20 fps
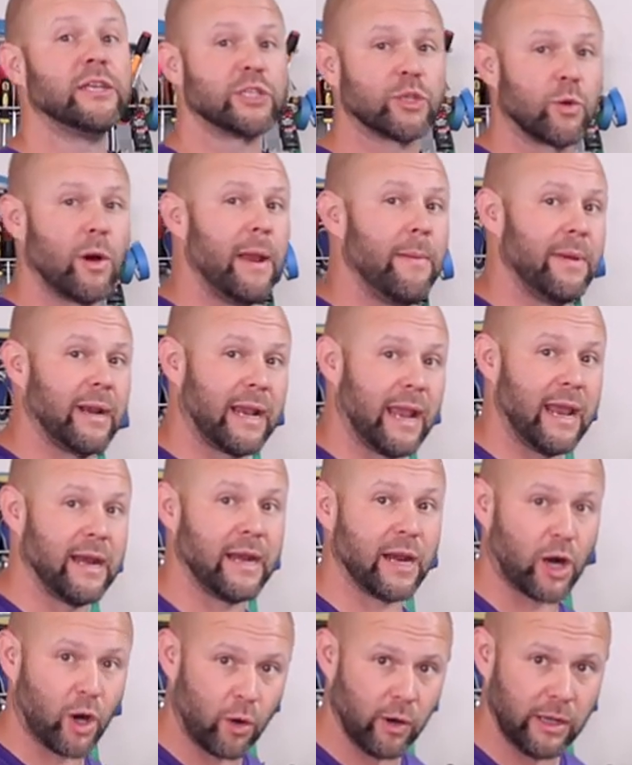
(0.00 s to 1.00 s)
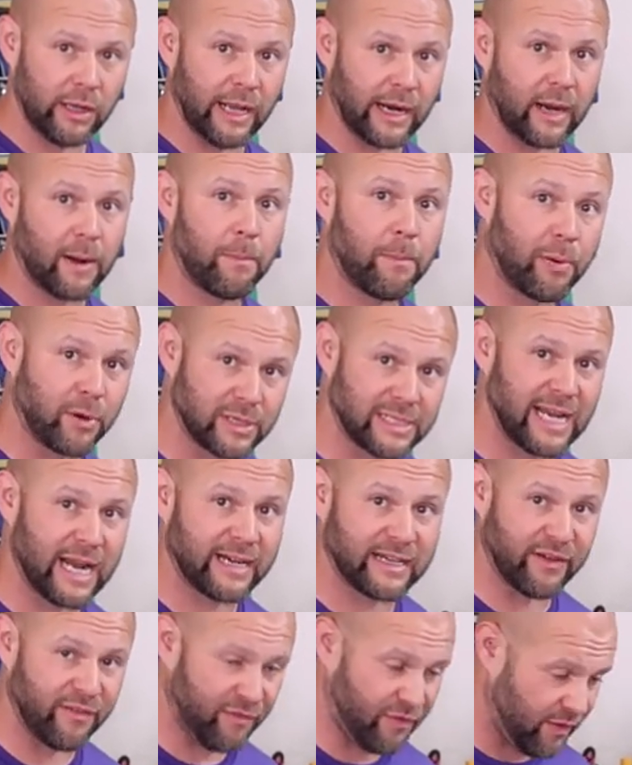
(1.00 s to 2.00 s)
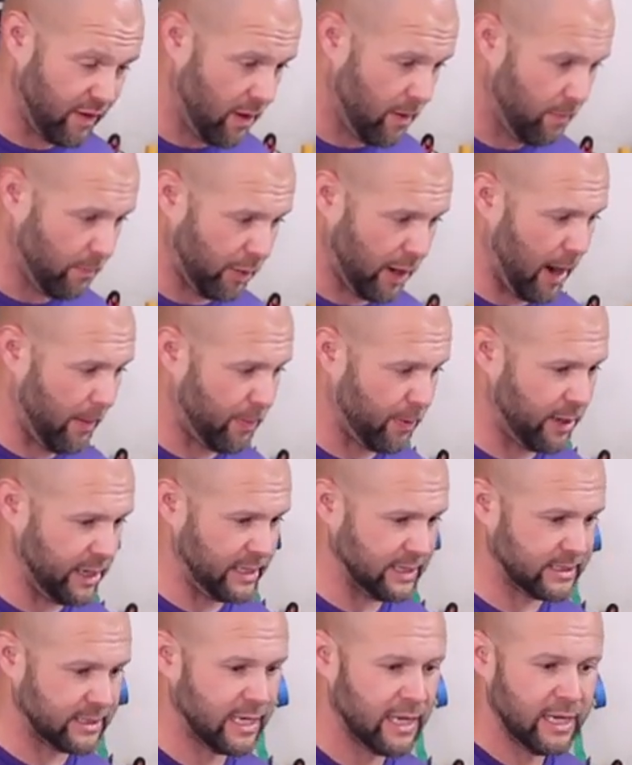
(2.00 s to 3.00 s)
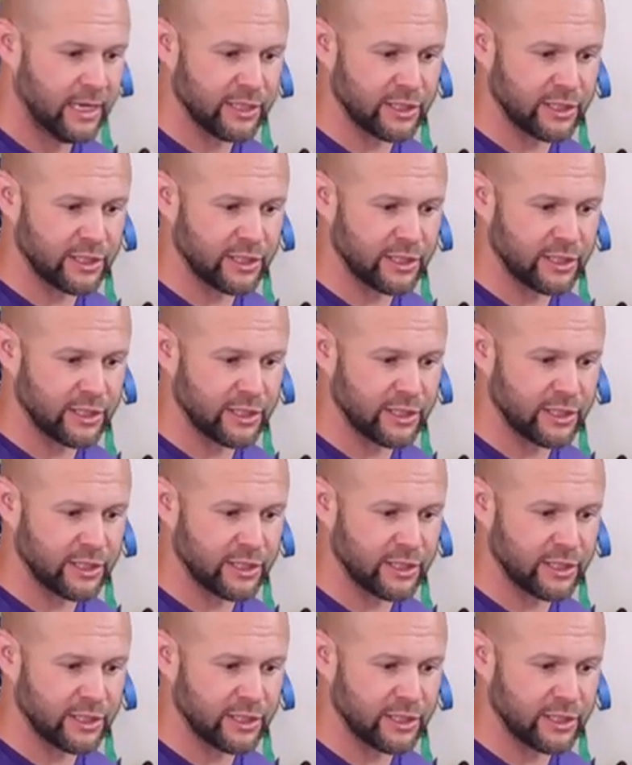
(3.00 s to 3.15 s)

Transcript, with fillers: ceramic and acrylic protective properties.